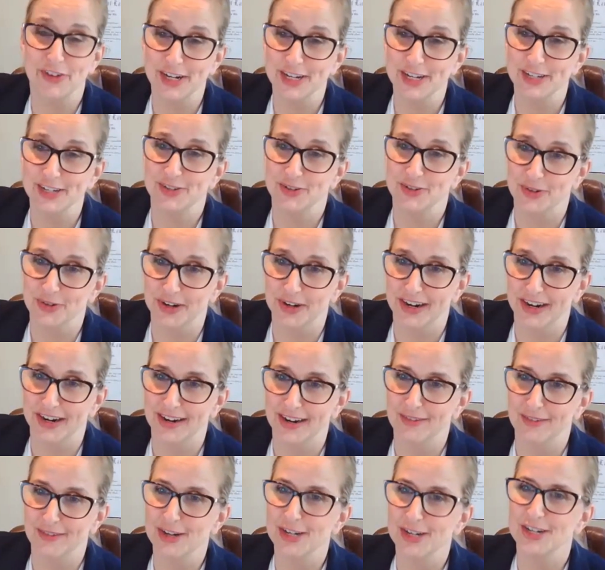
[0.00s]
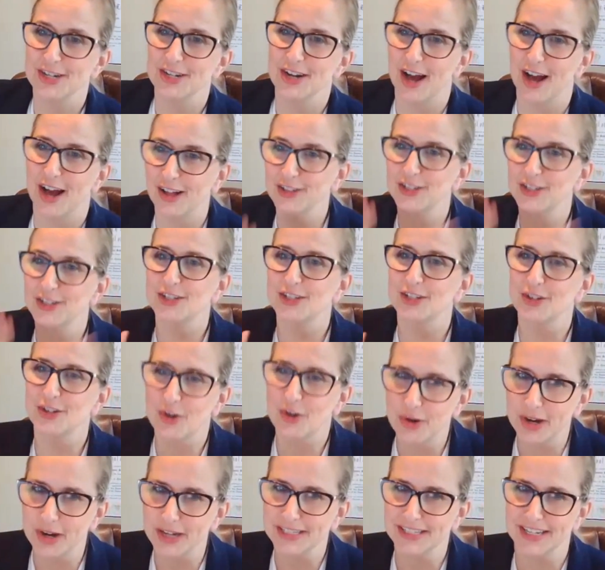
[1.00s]
a funny story, which just a
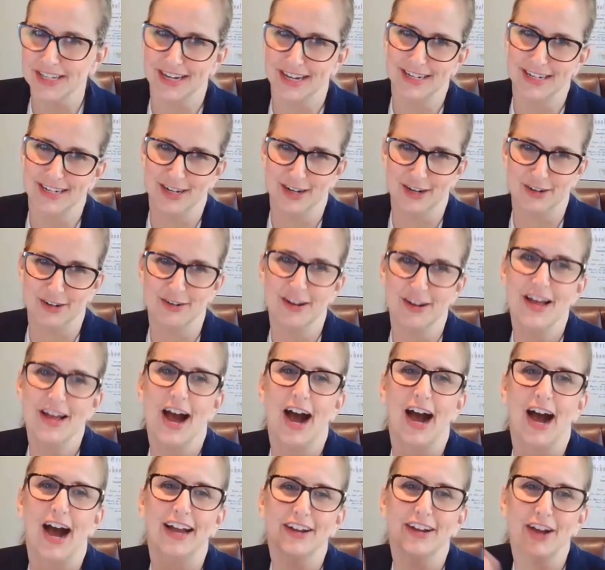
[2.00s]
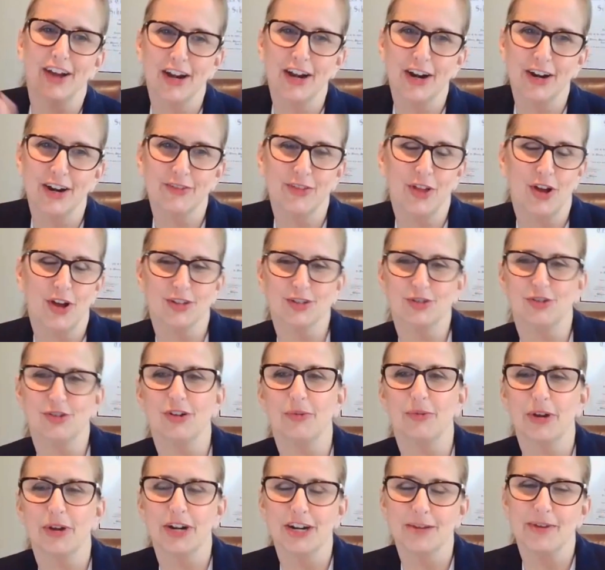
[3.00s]
quick side note. I got into law
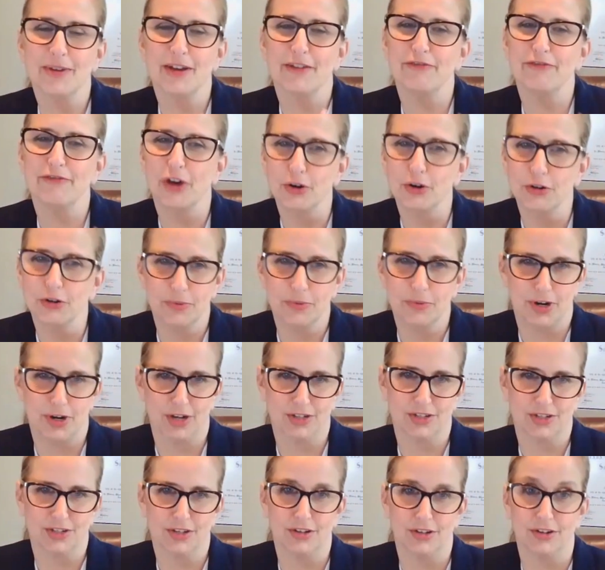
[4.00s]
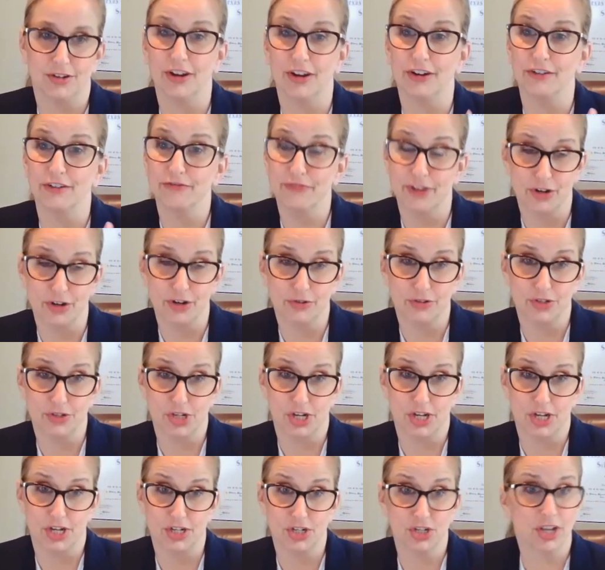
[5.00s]
school. I wanted to be a federal prosecutor and a federal
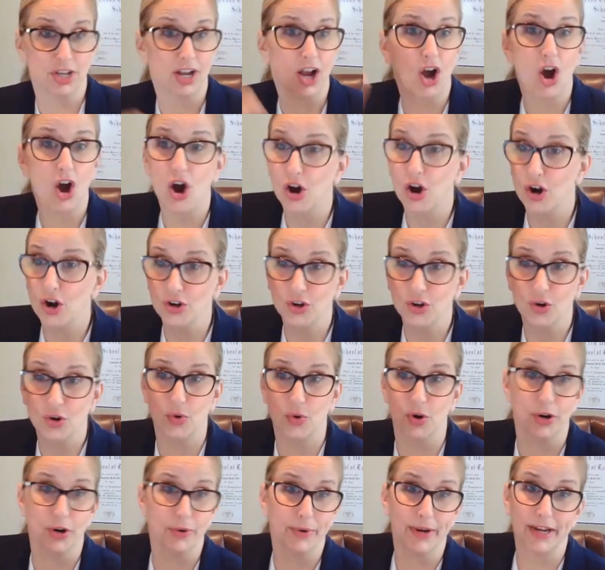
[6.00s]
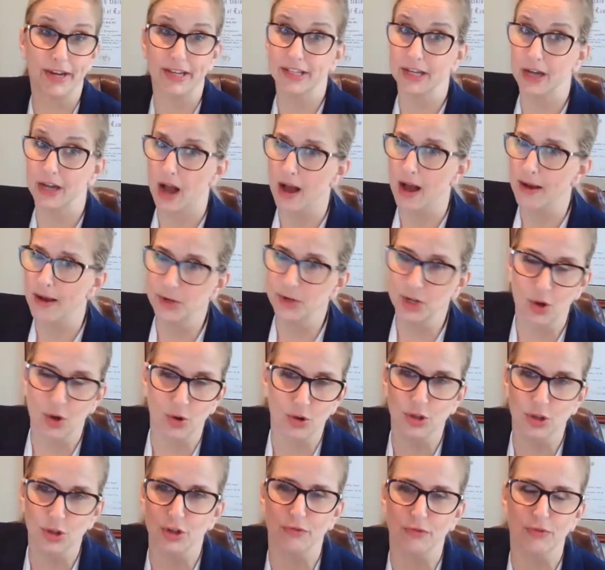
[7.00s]
judge, like hardcore, right? Like, I'm going to
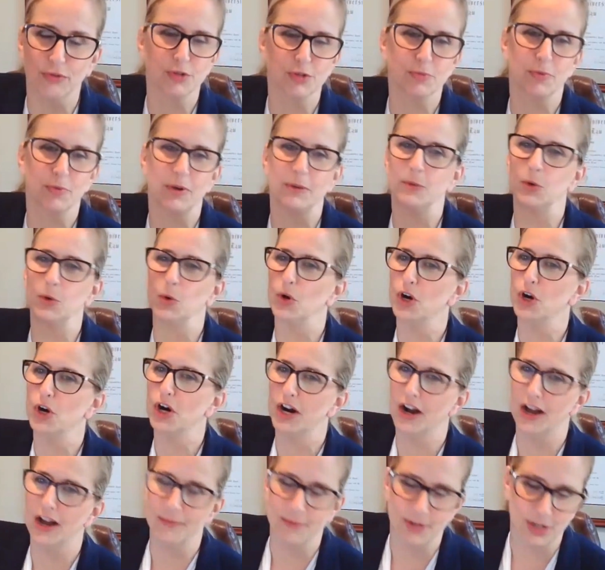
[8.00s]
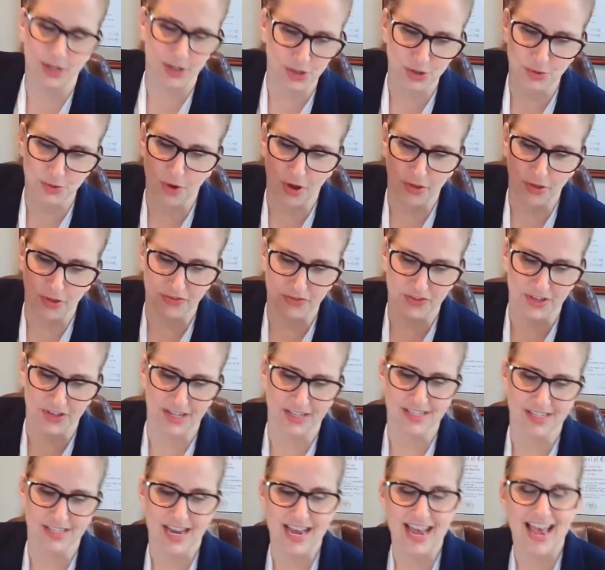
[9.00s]
go clerk for the Supreme Court. I'm going to do all the
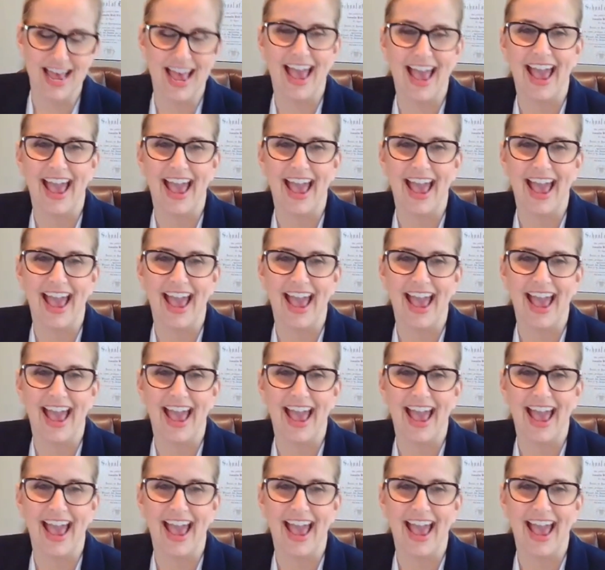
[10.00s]
things.